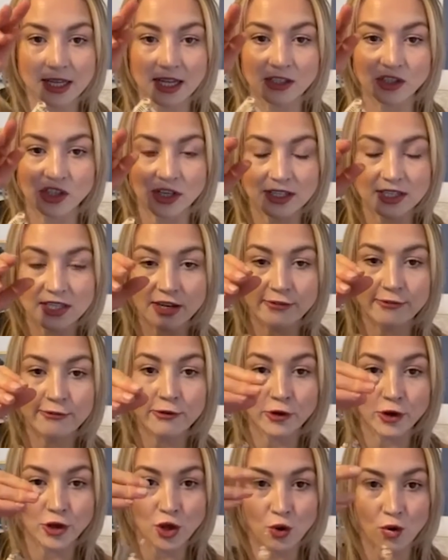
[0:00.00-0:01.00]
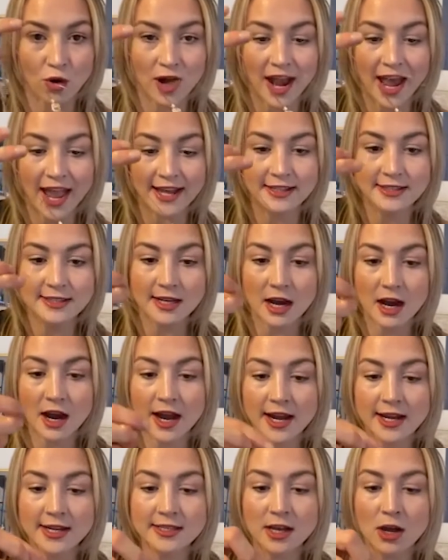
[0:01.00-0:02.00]
adjusted for your head
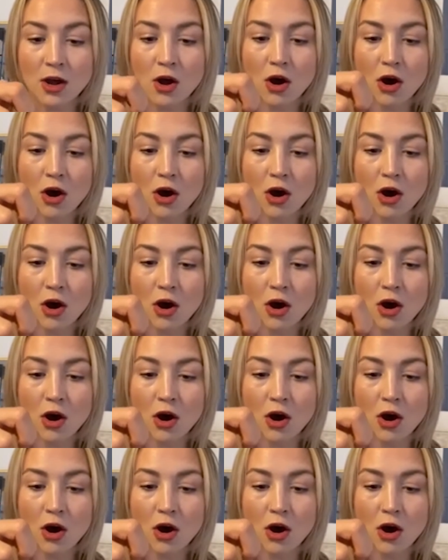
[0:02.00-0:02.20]
size.